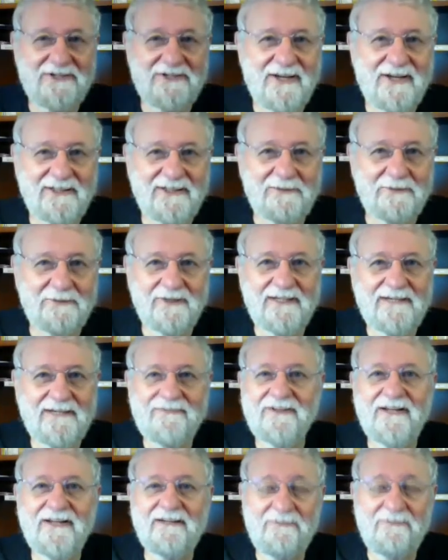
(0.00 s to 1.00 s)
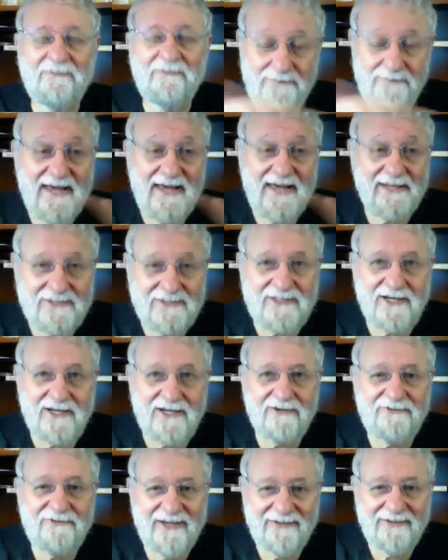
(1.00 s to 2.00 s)
a designer, we're going to have a lot of bad
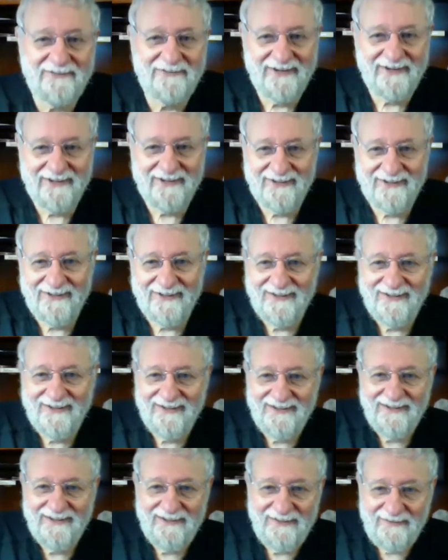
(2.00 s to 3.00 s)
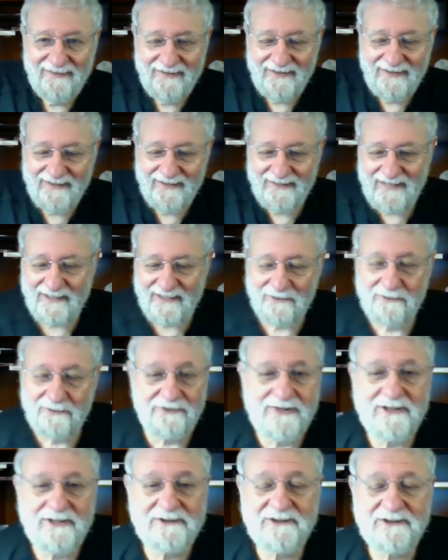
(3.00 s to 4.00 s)
stuff out there. And I
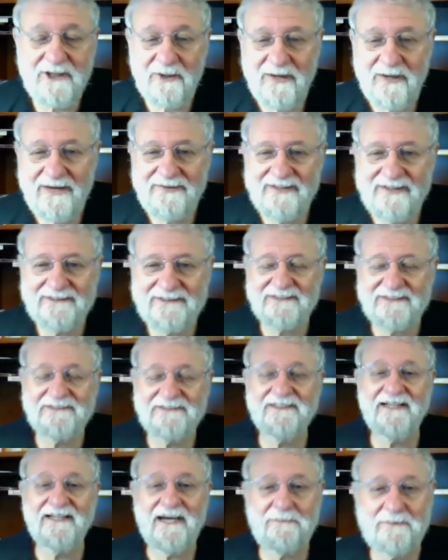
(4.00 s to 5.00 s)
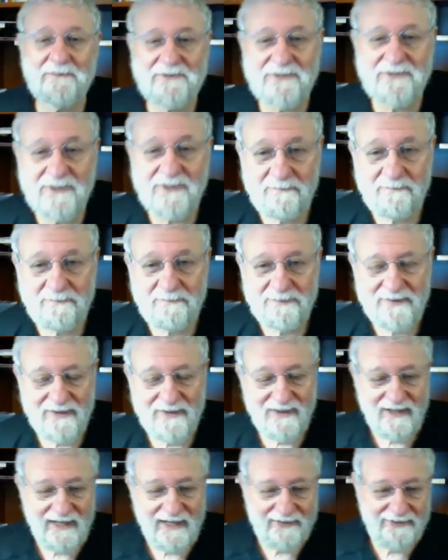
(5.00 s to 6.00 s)
don't think so. I think it's just the opposite.
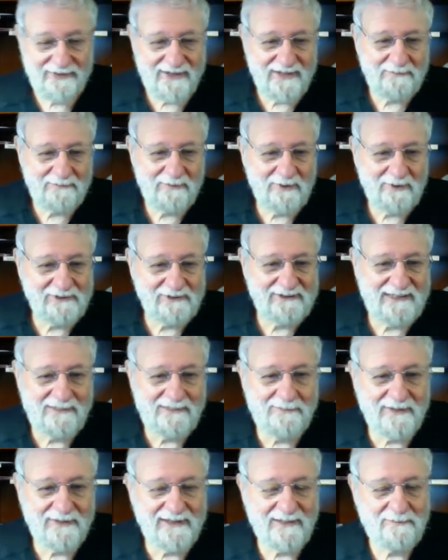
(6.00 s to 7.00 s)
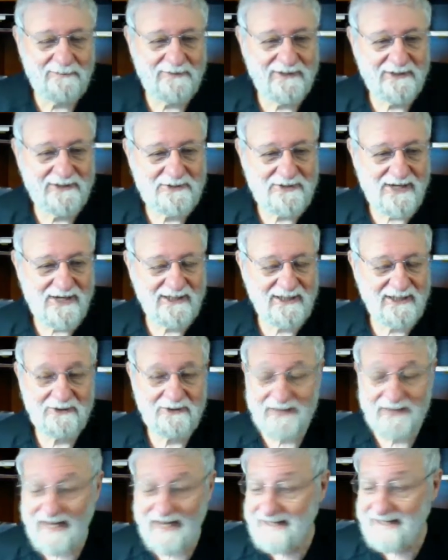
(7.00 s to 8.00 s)
I think because anybody can be a
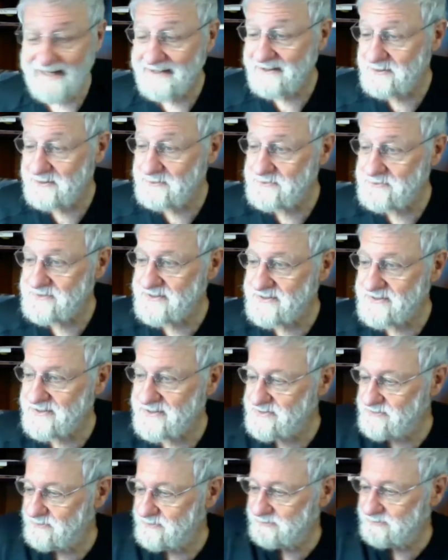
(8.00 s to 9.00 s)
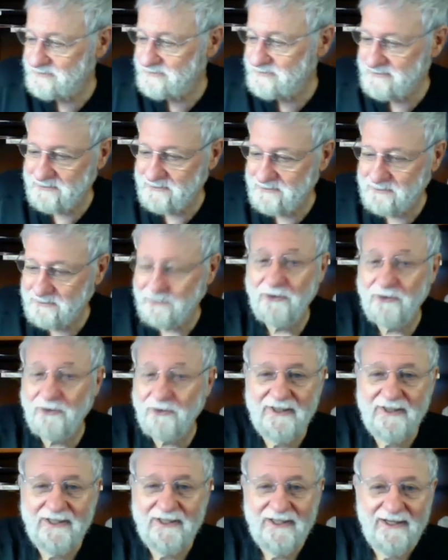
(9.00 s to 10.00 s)
designer, because I can use these tools to
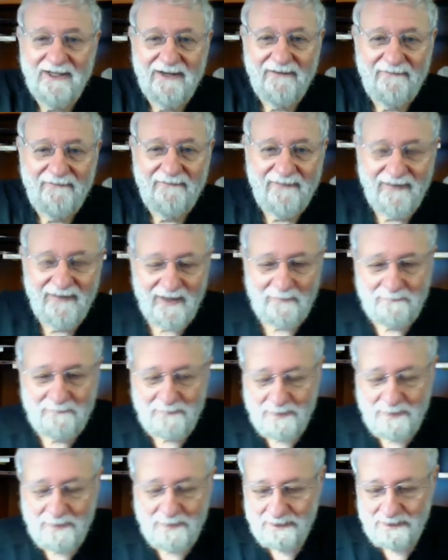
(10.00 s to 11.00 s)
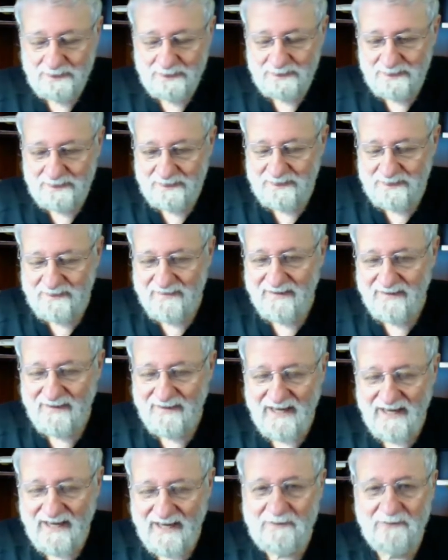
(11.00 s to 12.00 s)
draw, I'm
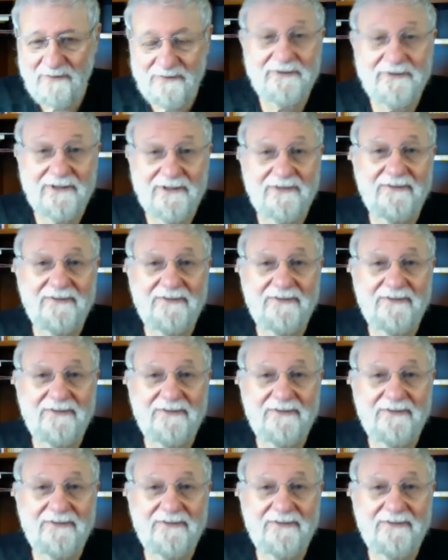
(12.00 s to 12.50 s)
a really